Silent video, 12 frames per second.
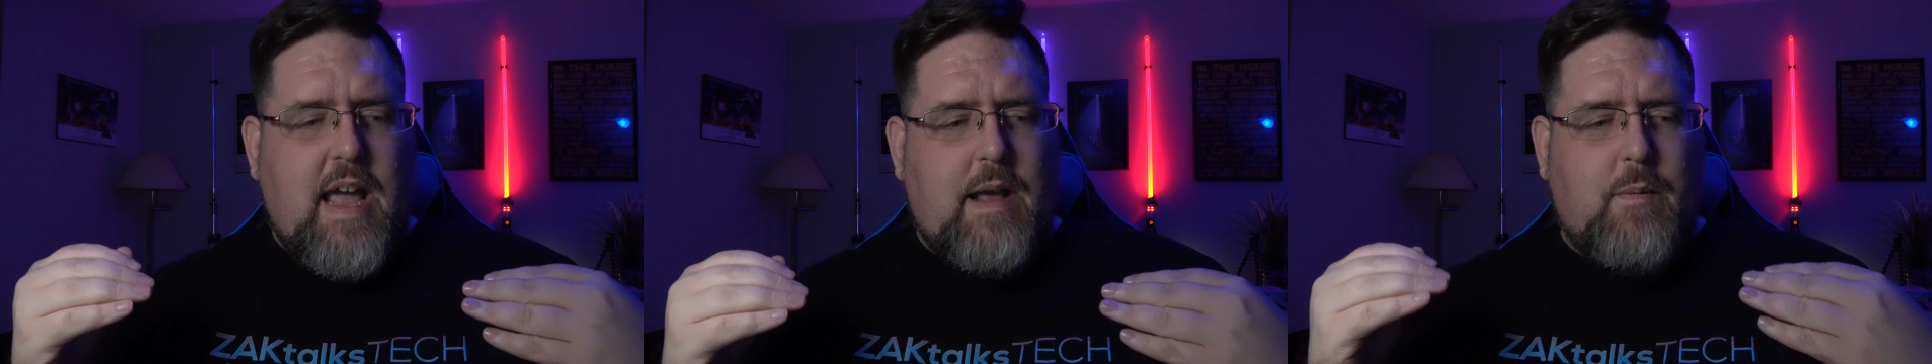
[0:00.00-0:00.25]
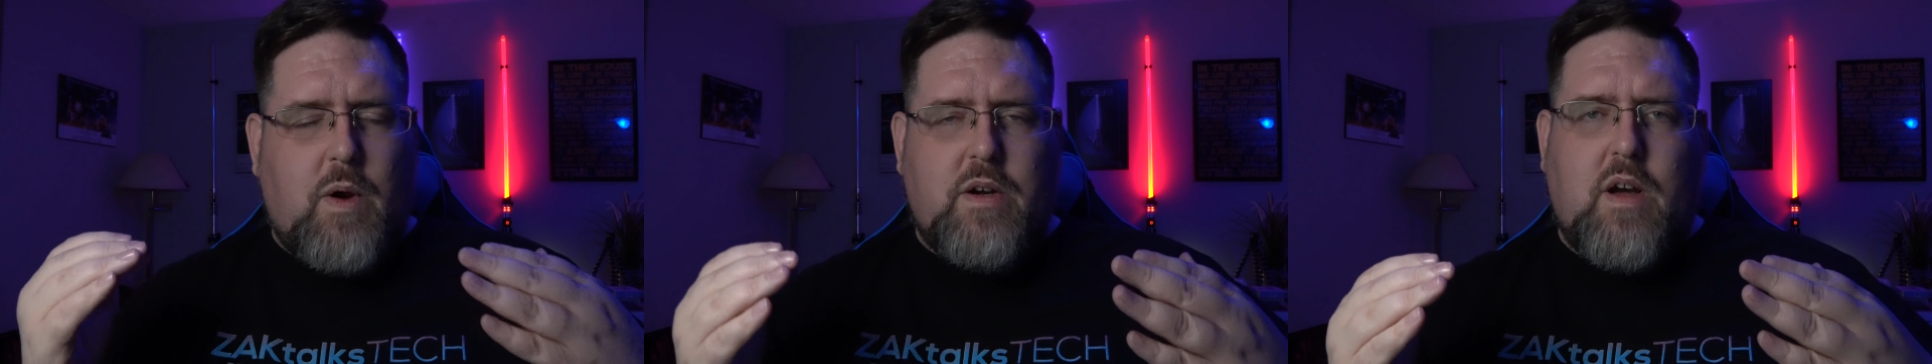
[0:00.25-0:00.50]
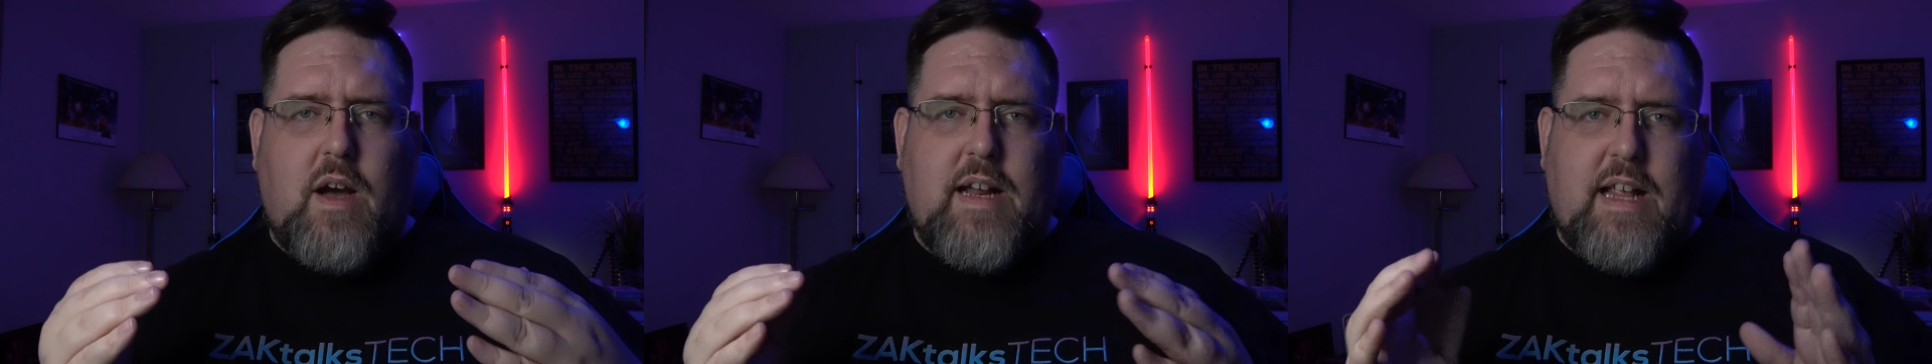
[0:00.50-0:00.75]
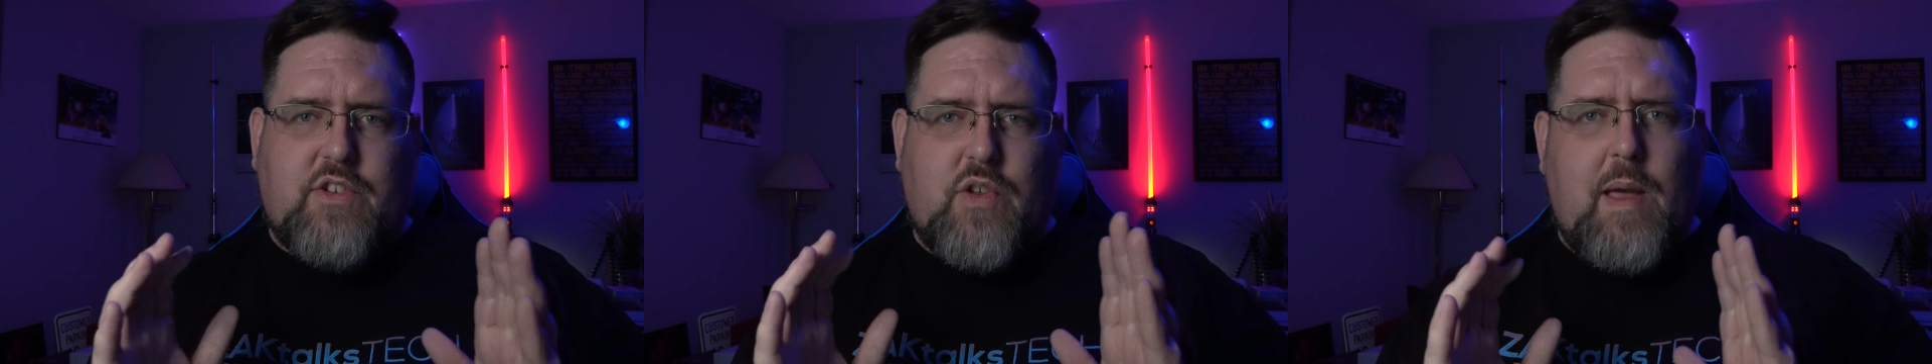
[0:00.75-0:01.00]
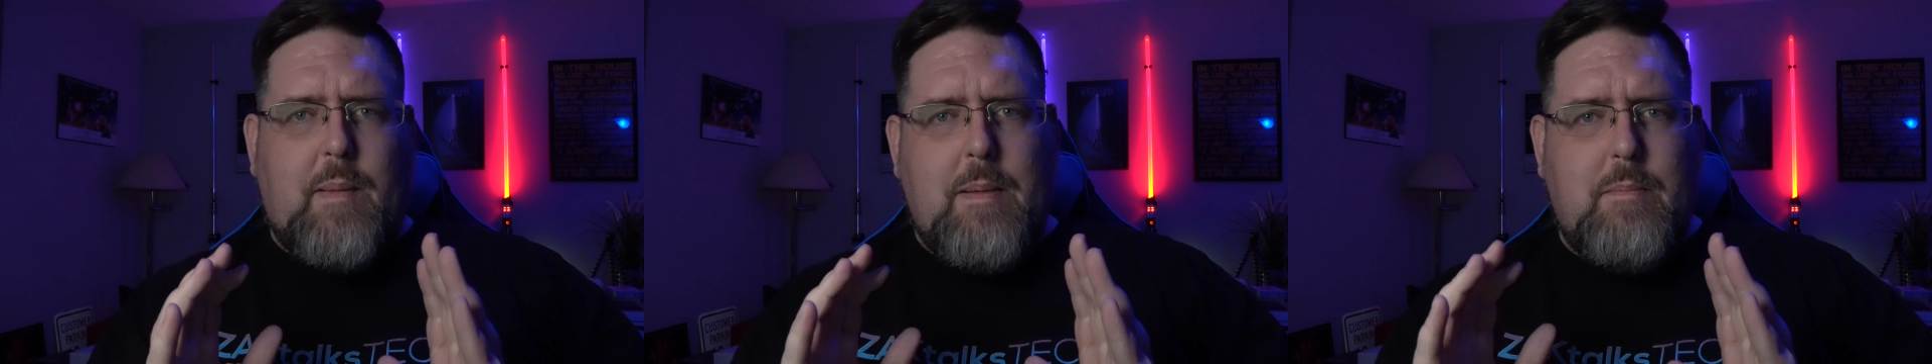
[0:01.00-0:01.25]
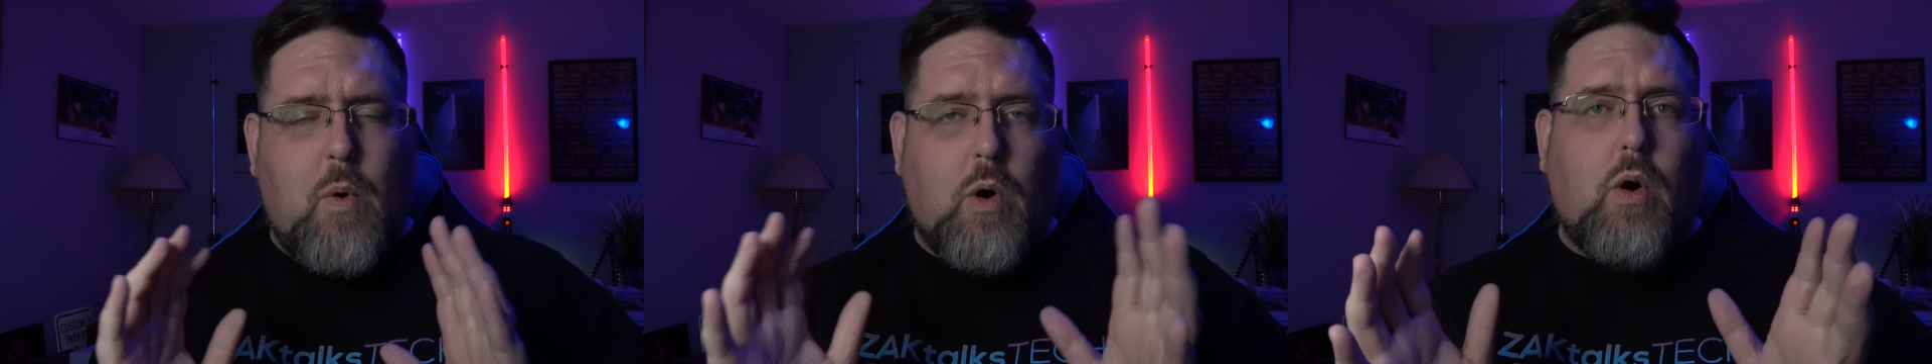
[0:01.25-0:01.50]
and whatnot. And so that my
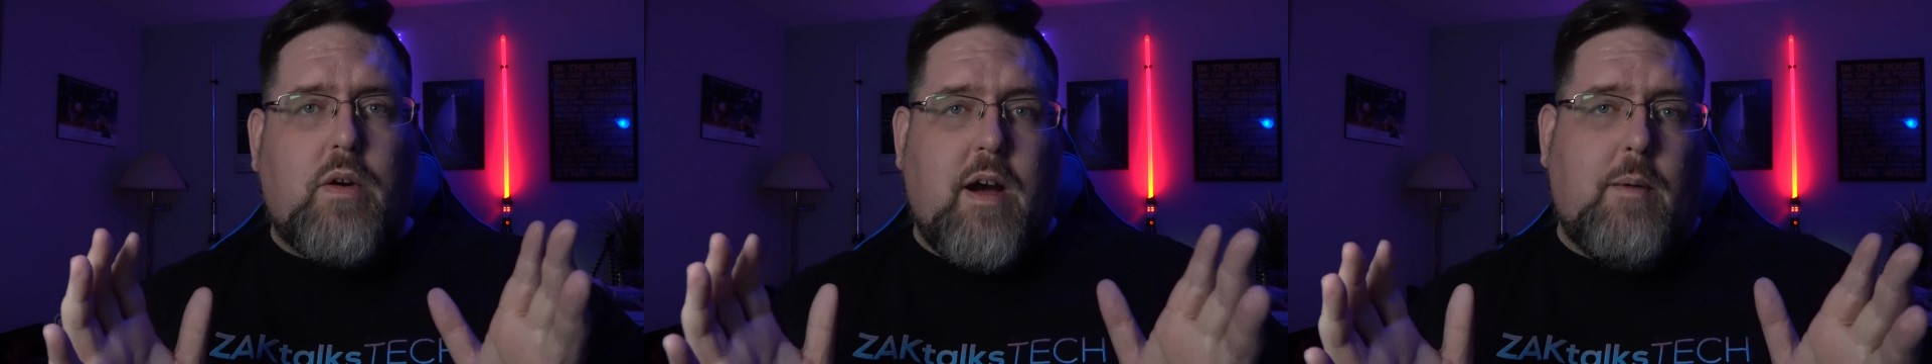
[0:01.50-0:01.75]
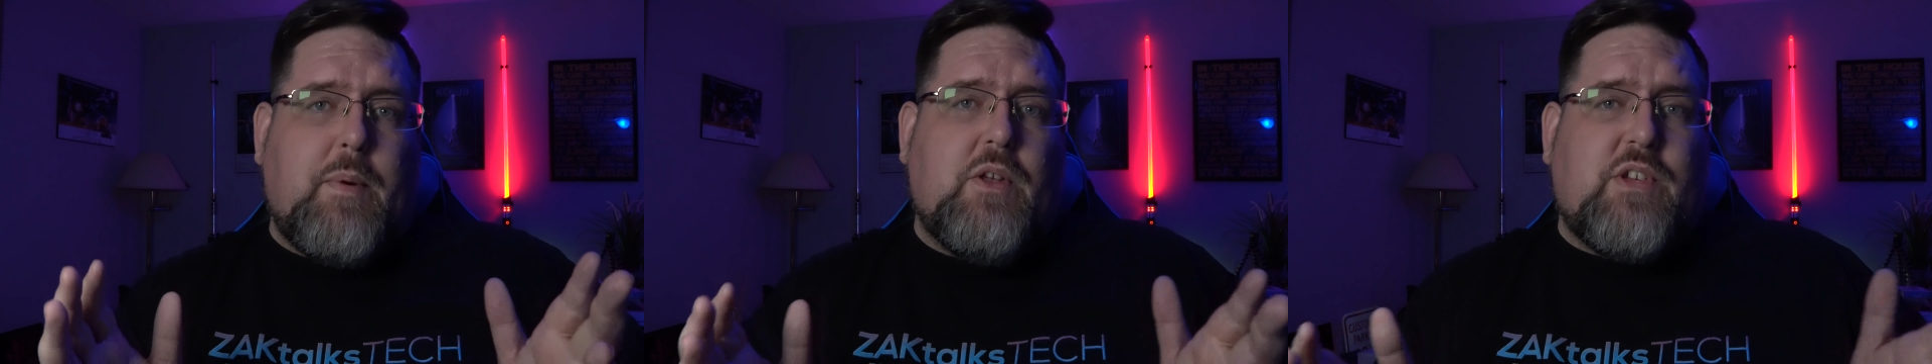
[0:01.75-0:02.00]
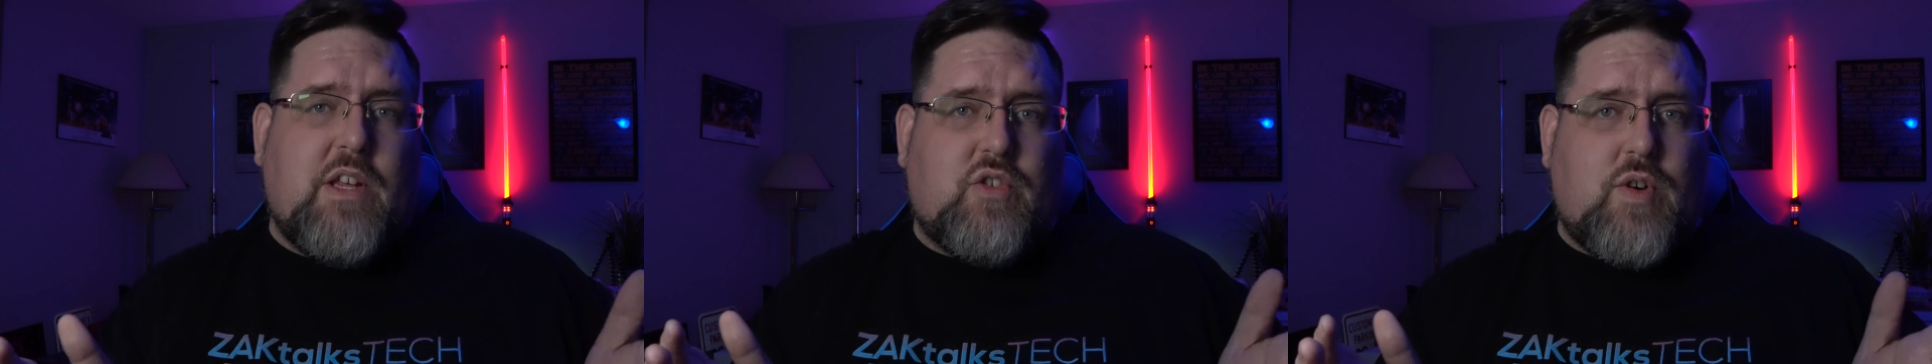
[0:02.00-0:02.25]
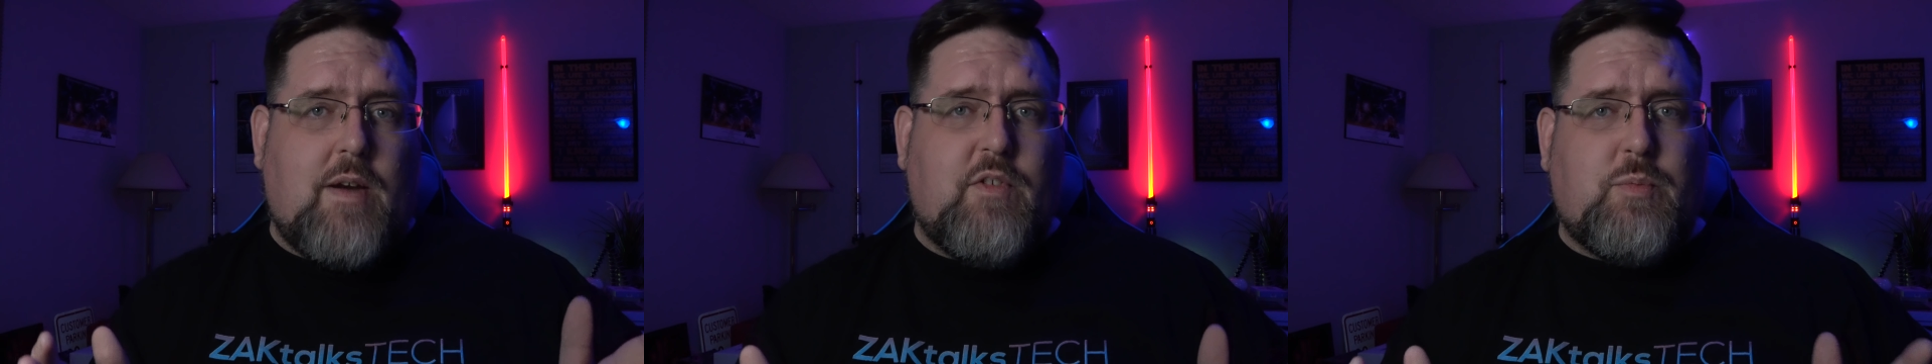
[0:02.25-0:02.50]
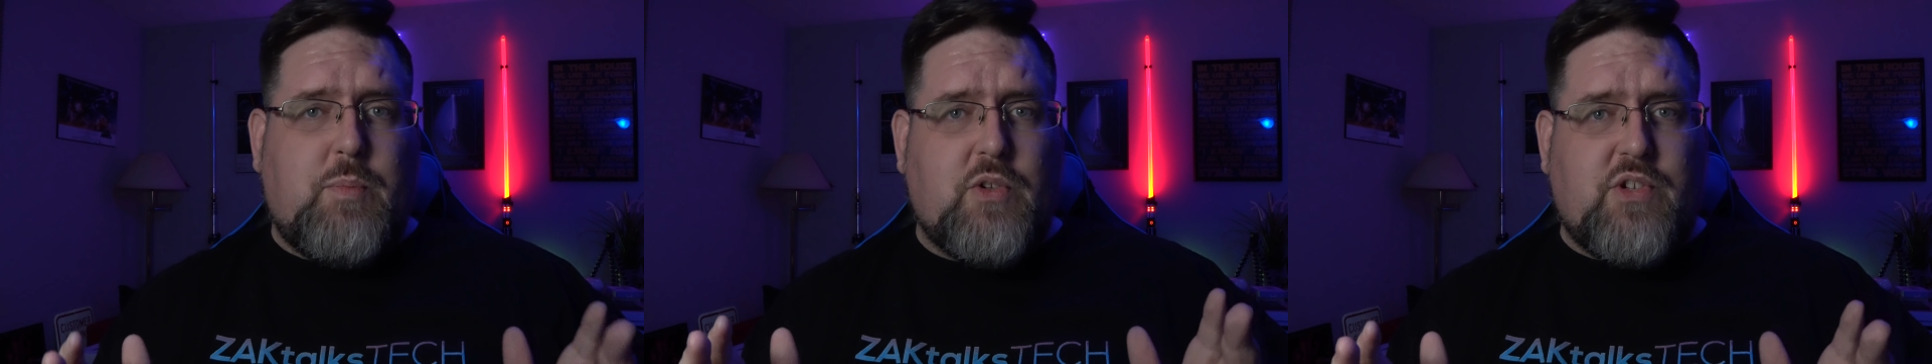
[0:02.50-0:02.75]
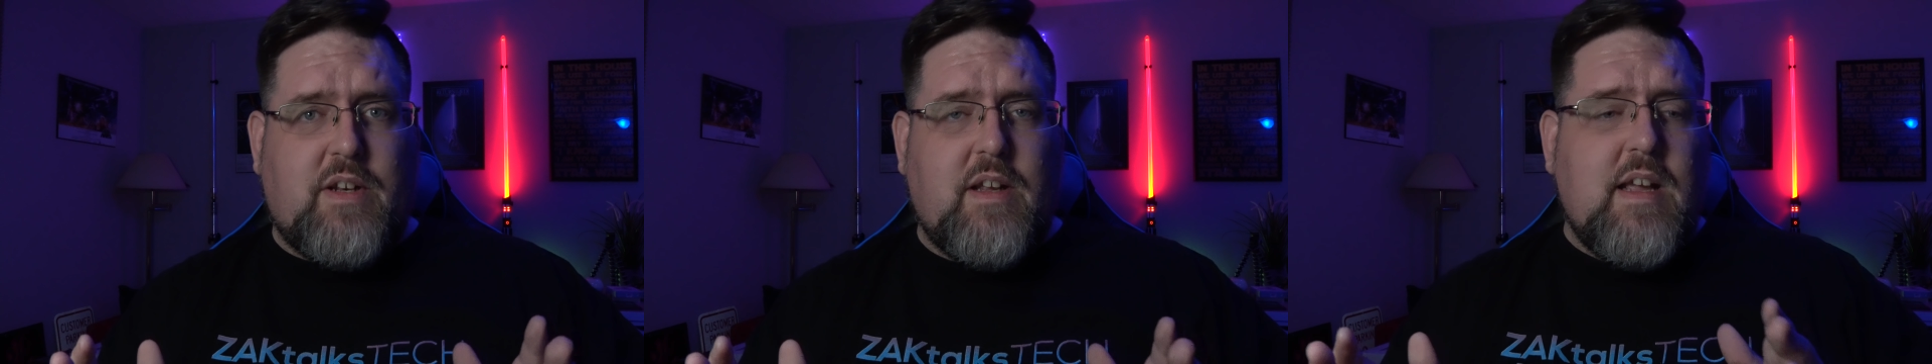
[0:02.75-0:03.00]
moral compass, as Travis
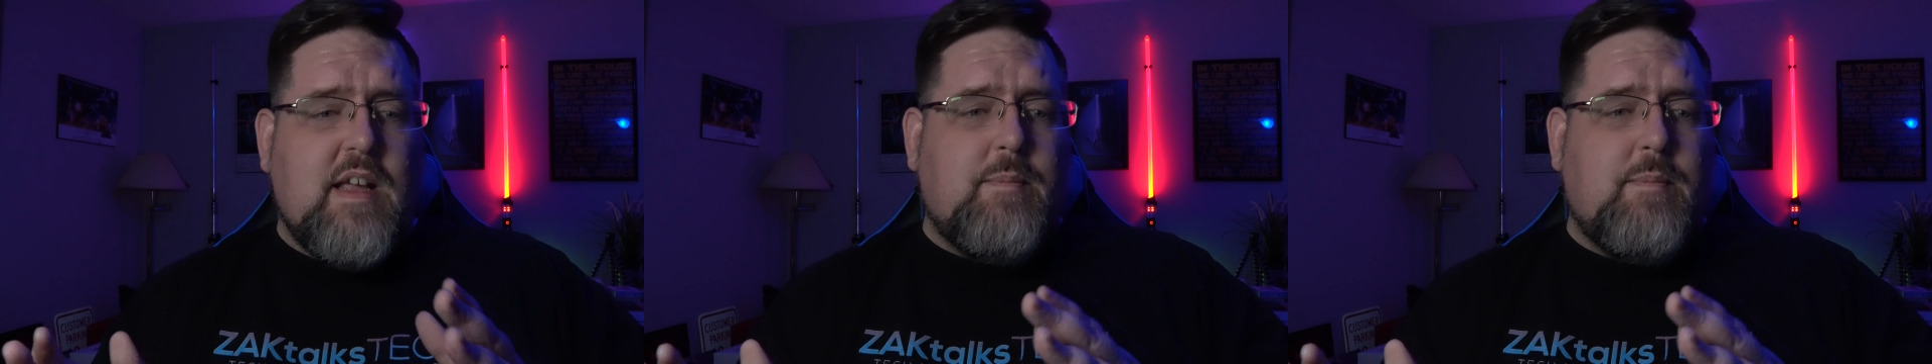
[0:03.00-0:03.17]
puts it,